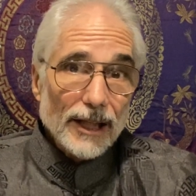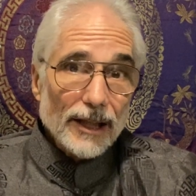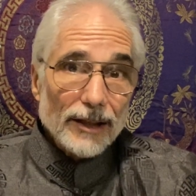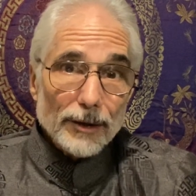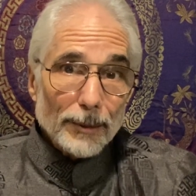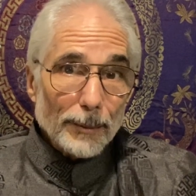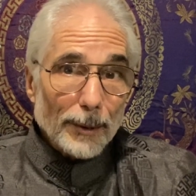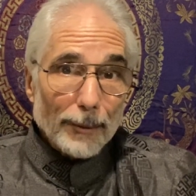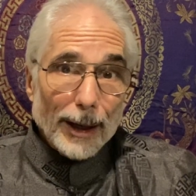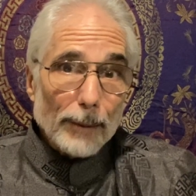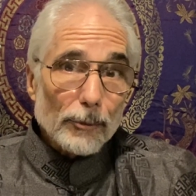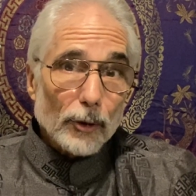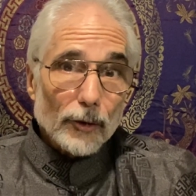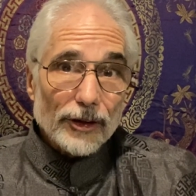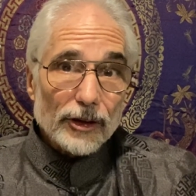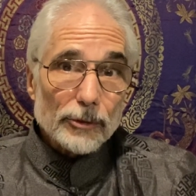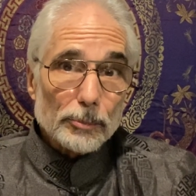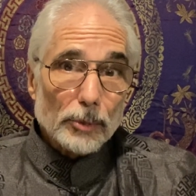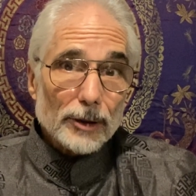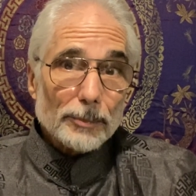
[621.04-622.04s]
Now remember, I wrote
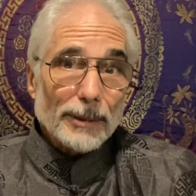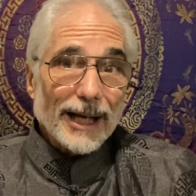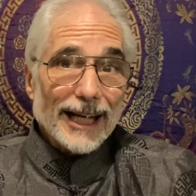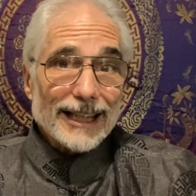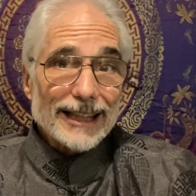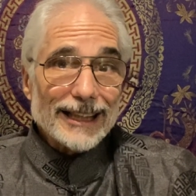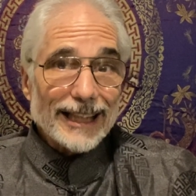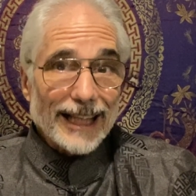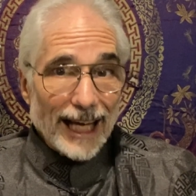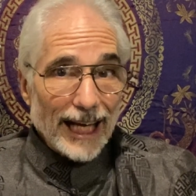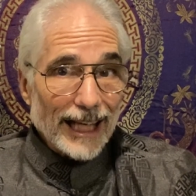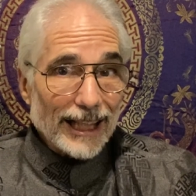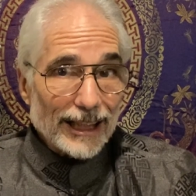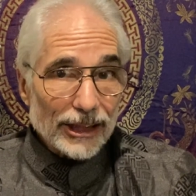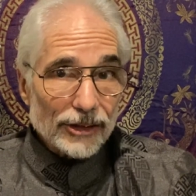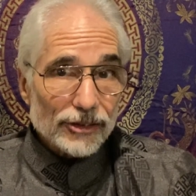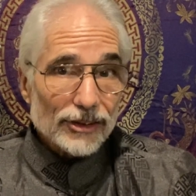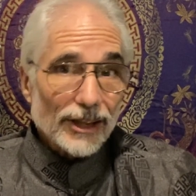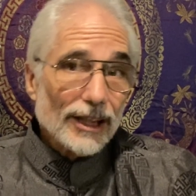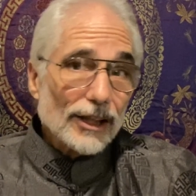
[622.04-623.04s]
this book back in the
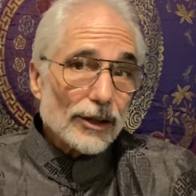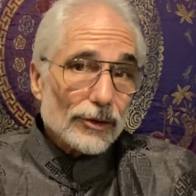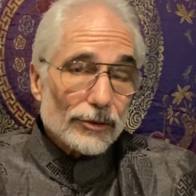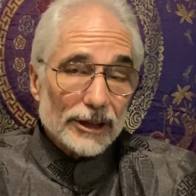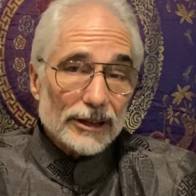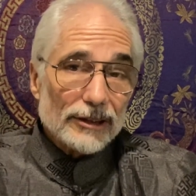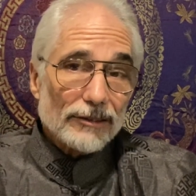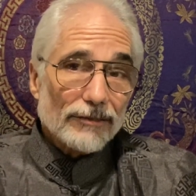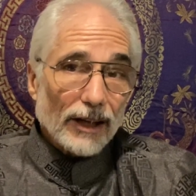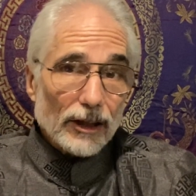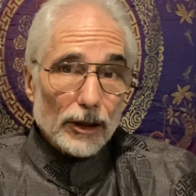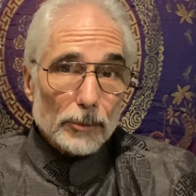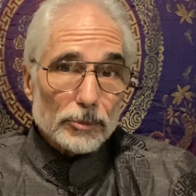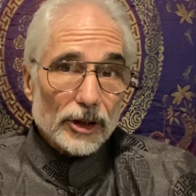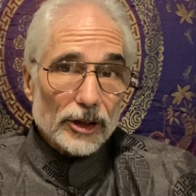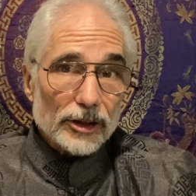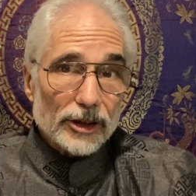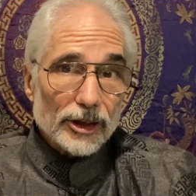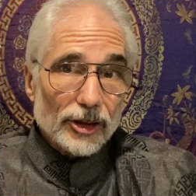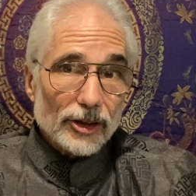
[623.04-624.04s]
80s, redeveloped
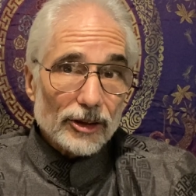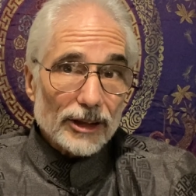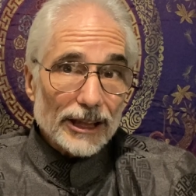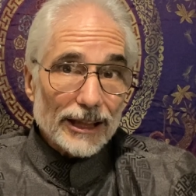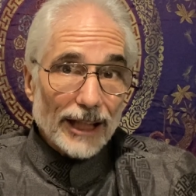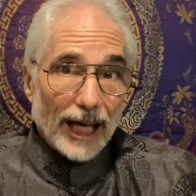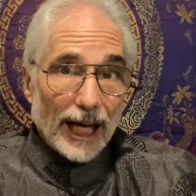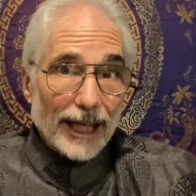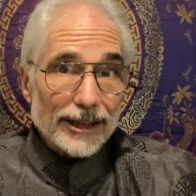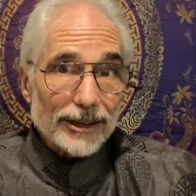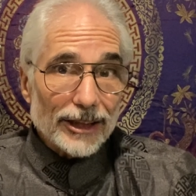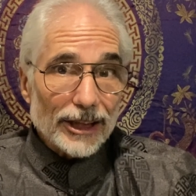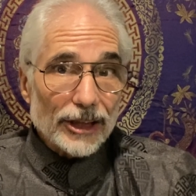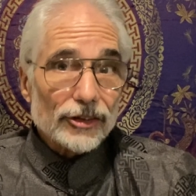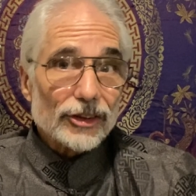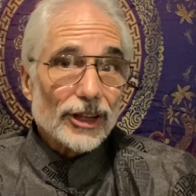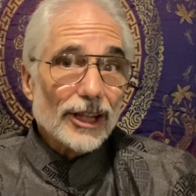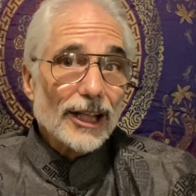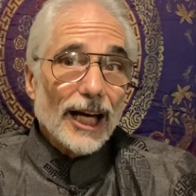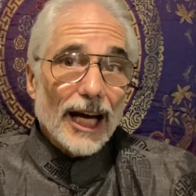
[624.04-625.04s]
it in the early 90s,
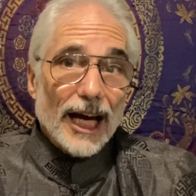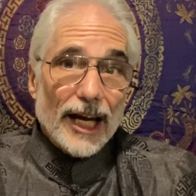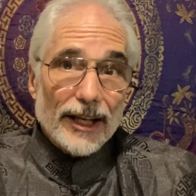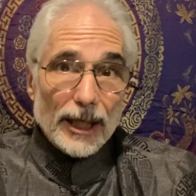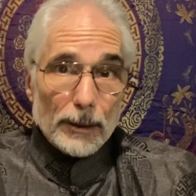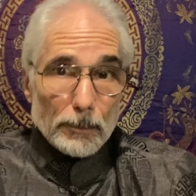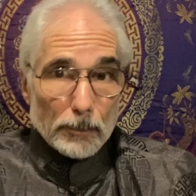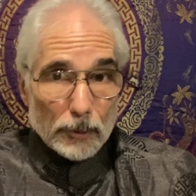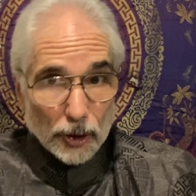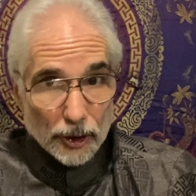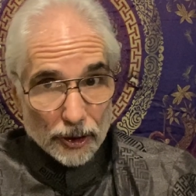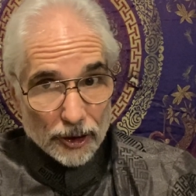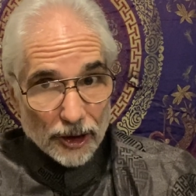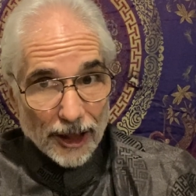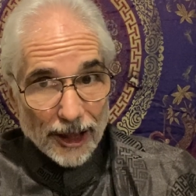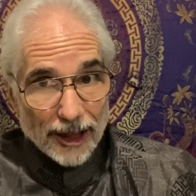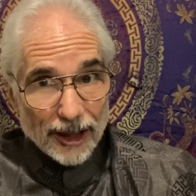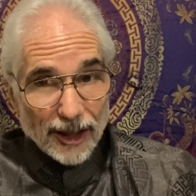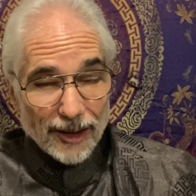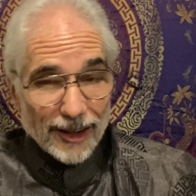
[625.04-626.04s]
and then turned it
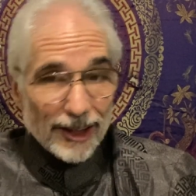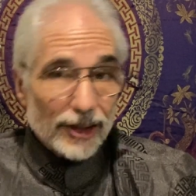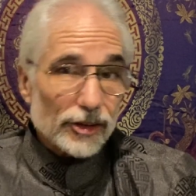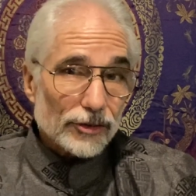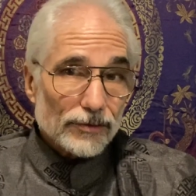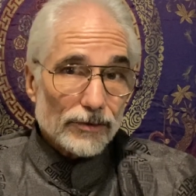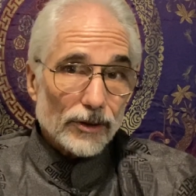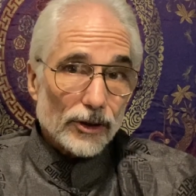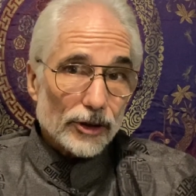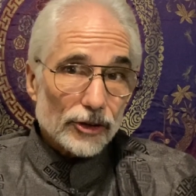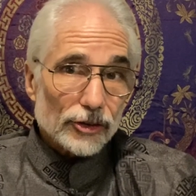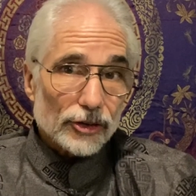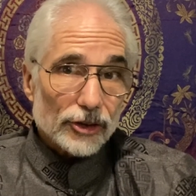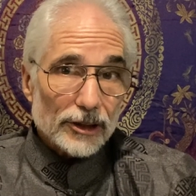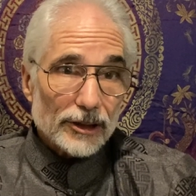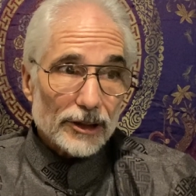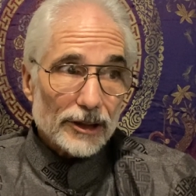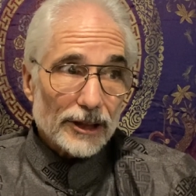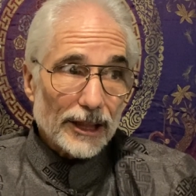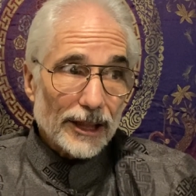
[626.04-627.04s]
into this
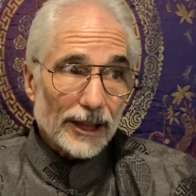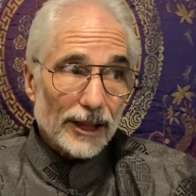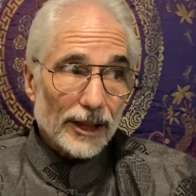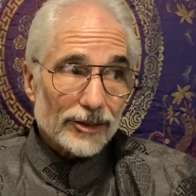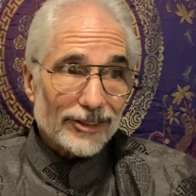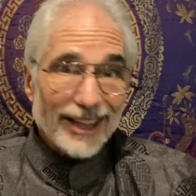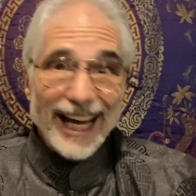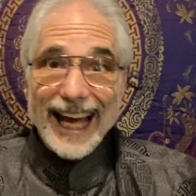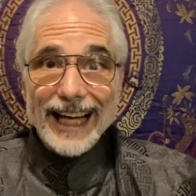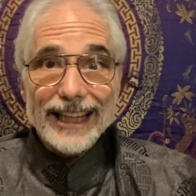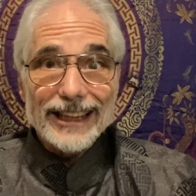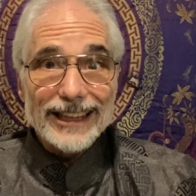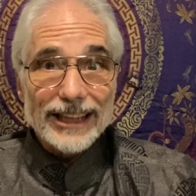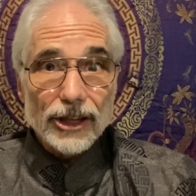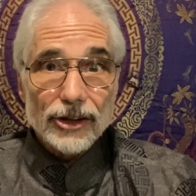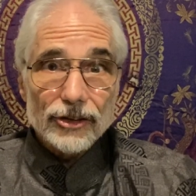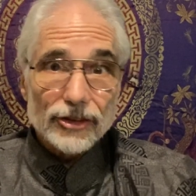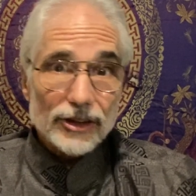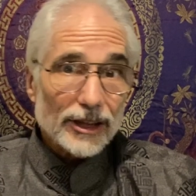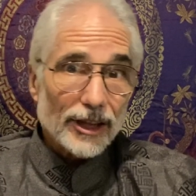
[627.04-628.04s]
version 10
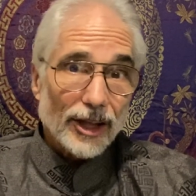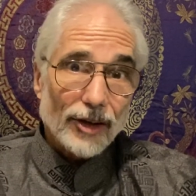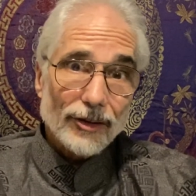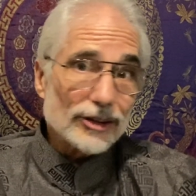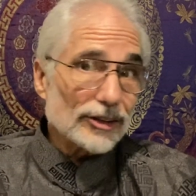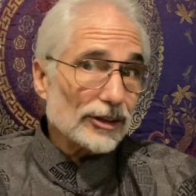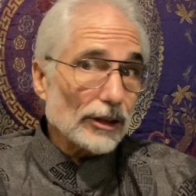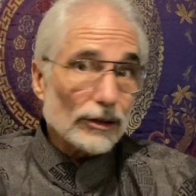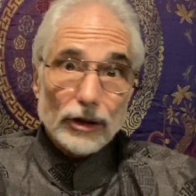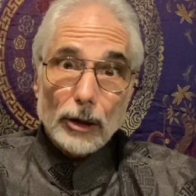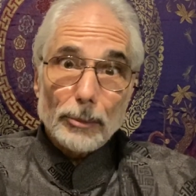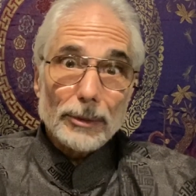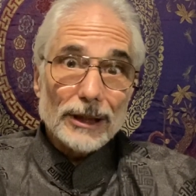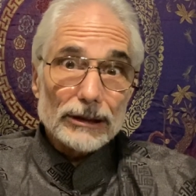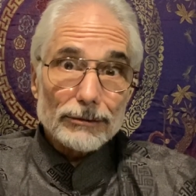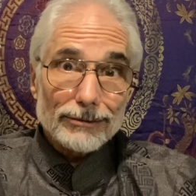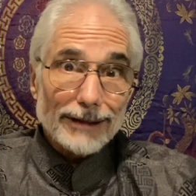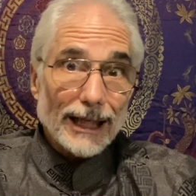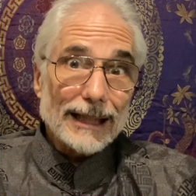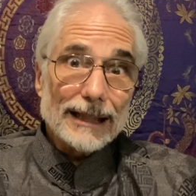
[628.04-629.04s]
years ago, and still nobody's
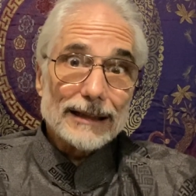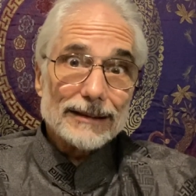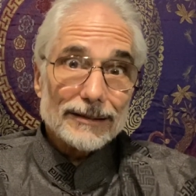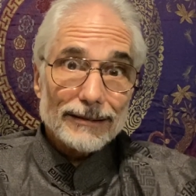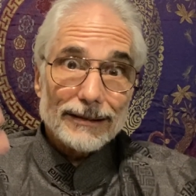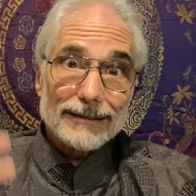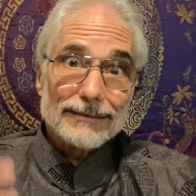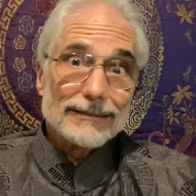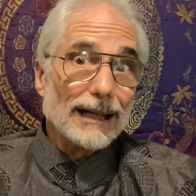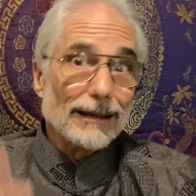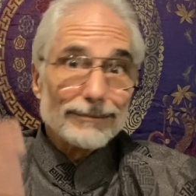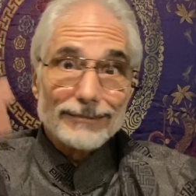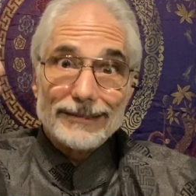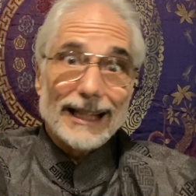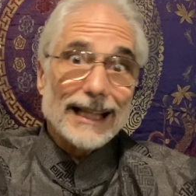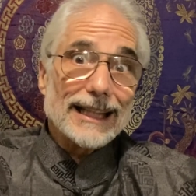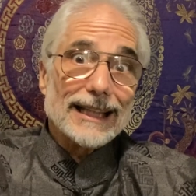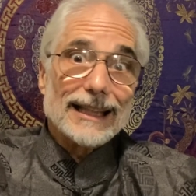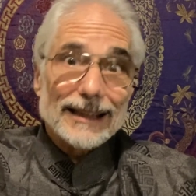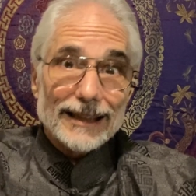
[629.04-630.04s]
read it. So I'm
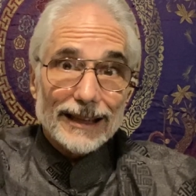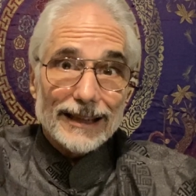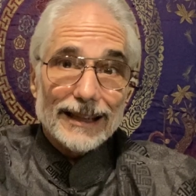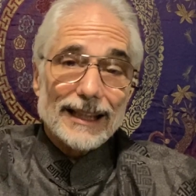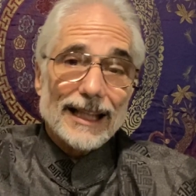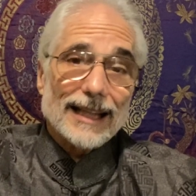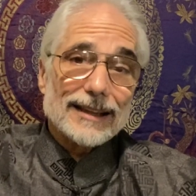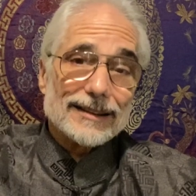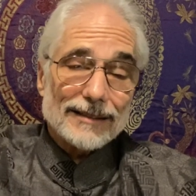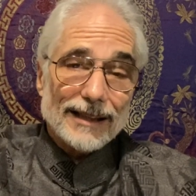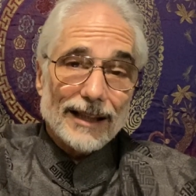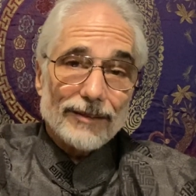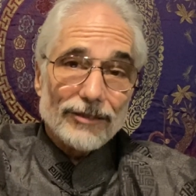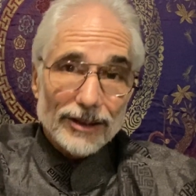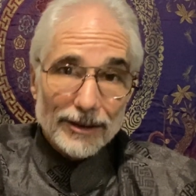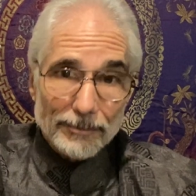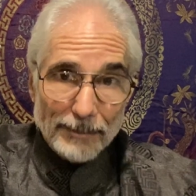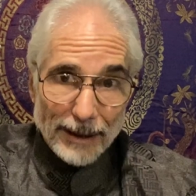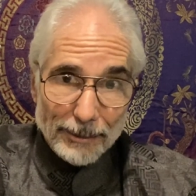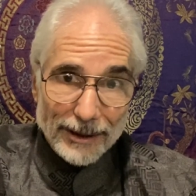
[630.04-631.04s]
taking it to the next level.
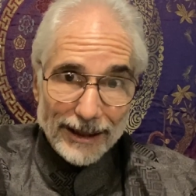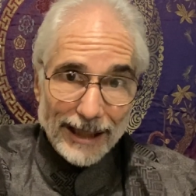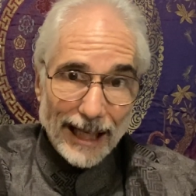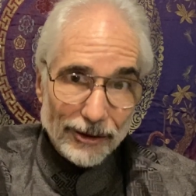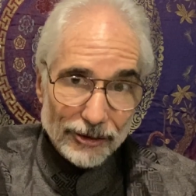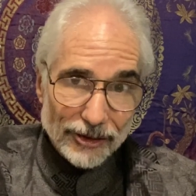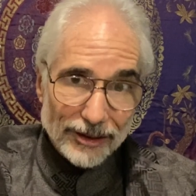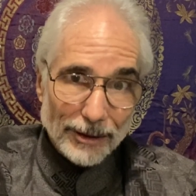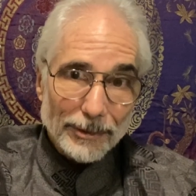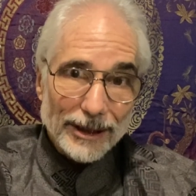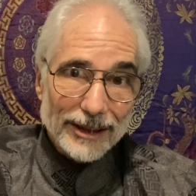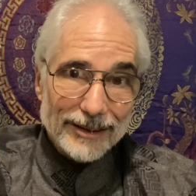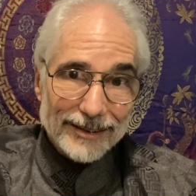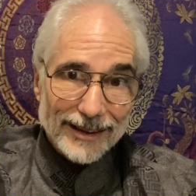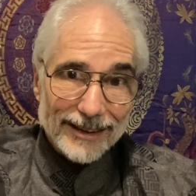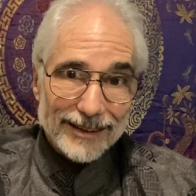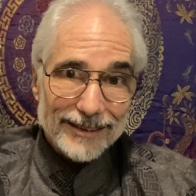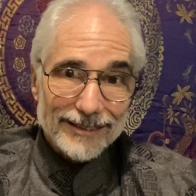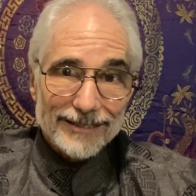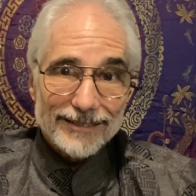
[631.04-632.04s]
Maybe now somebody's
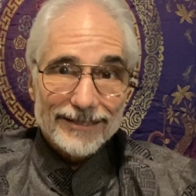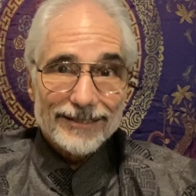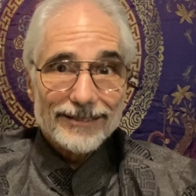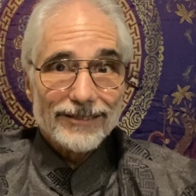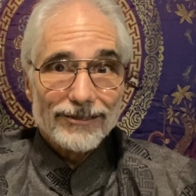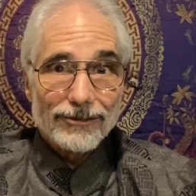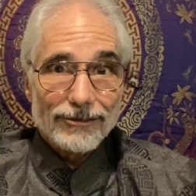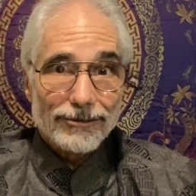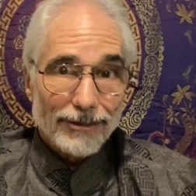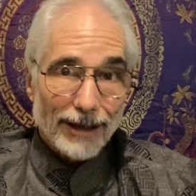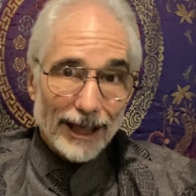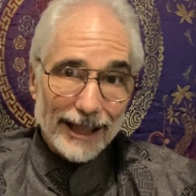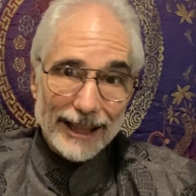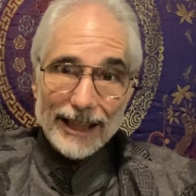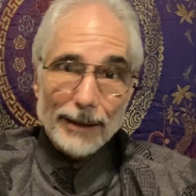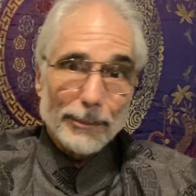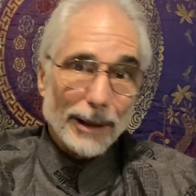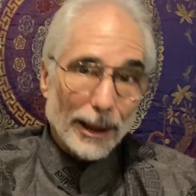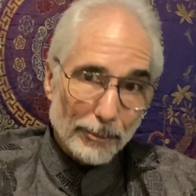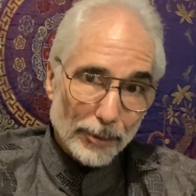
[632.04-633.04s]
going to run
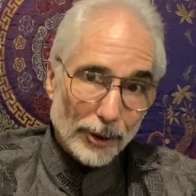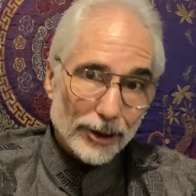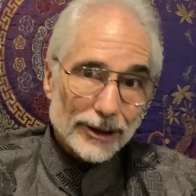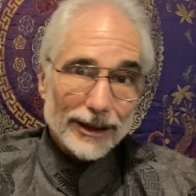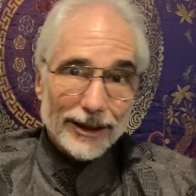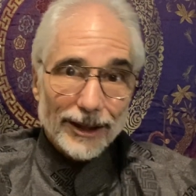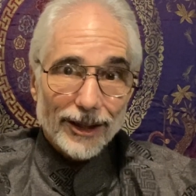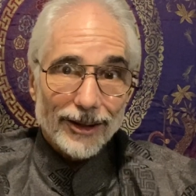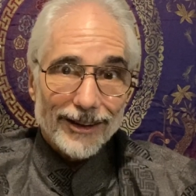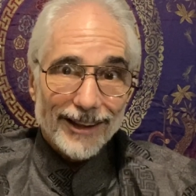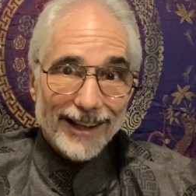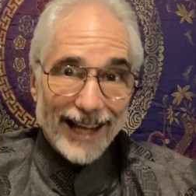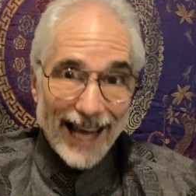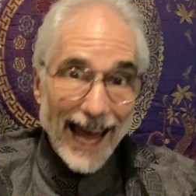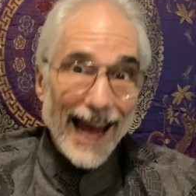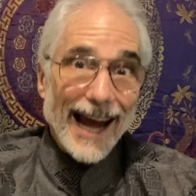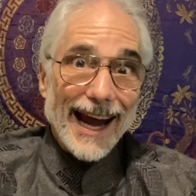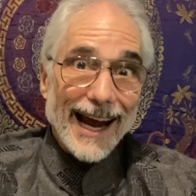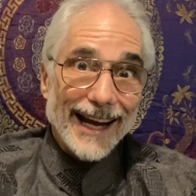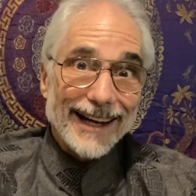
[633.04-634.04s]
into my book and go,
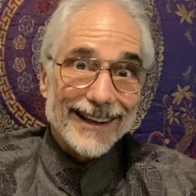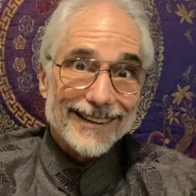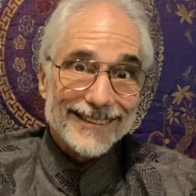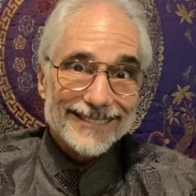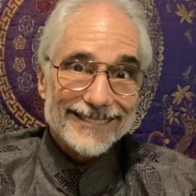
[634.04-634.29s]
hey,